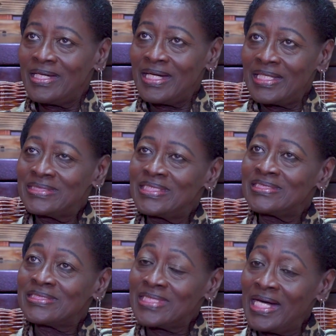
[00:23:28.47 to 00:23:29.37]
as
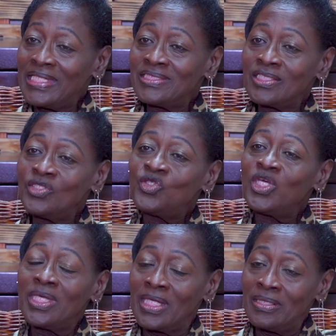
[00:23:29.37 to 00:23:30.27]
it stands,
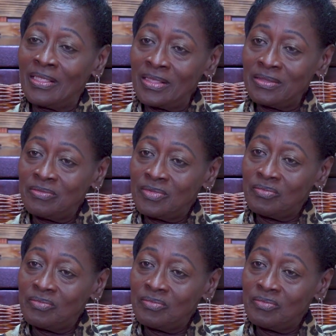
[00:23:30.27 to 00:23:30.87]
she cannot